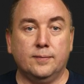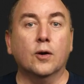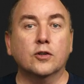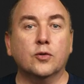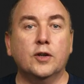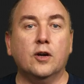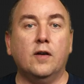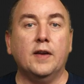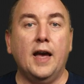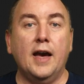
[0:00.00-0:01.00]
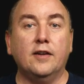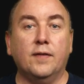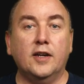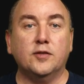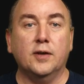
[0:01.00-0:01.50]
First, we call the
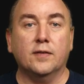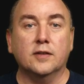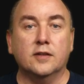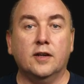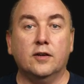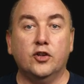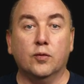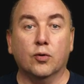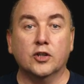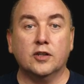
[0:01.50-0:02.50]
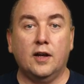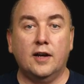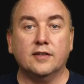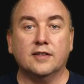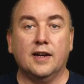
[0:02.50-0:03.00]
addDevice method to tell HueBridge
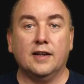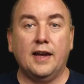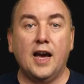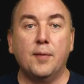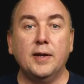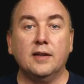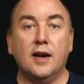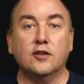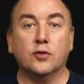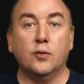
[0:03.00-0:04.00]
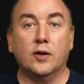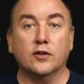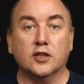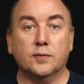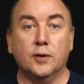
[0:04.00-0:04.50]
class exactly how many lights we want
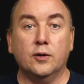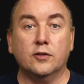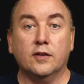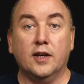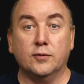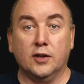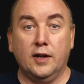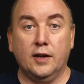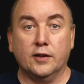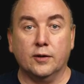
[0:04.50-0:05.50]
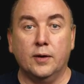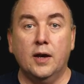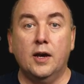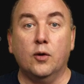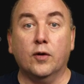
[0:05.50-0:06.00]
to expose to the Amazon Echo
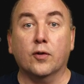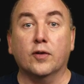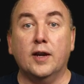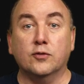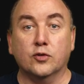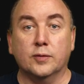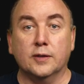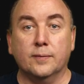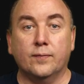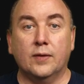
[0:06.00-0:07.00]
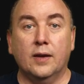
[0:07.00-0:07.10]
and what their names will be.